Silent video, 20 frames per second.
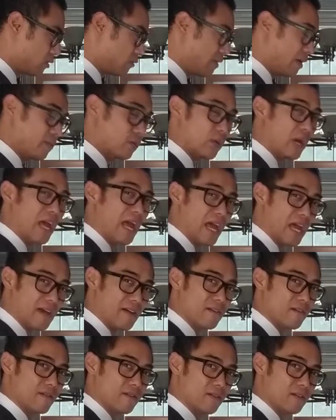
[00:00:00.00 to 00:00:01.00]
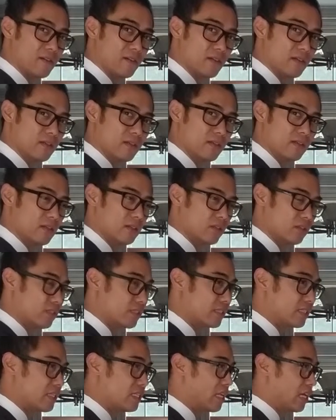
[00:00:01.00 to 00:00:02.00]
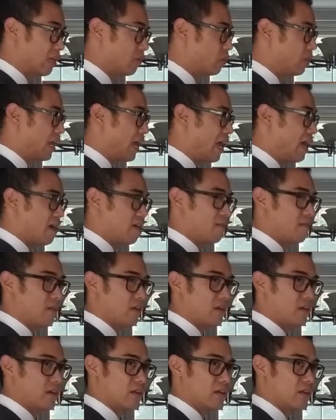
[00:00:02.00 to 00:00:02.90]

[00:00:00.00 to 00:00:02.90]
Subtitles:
be able to have, to see that we have,